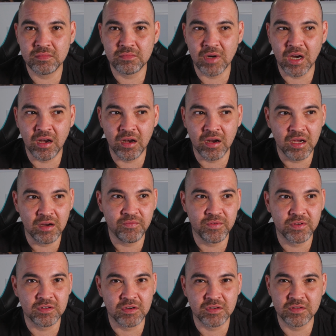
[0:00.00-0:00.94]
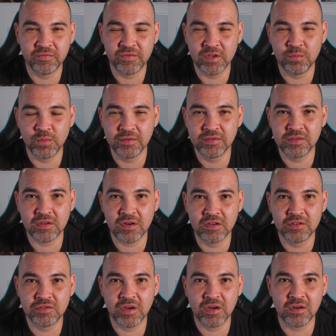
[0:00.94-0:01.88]
my night photography with
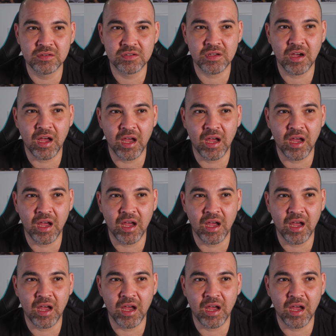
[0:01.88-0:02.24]
star trails.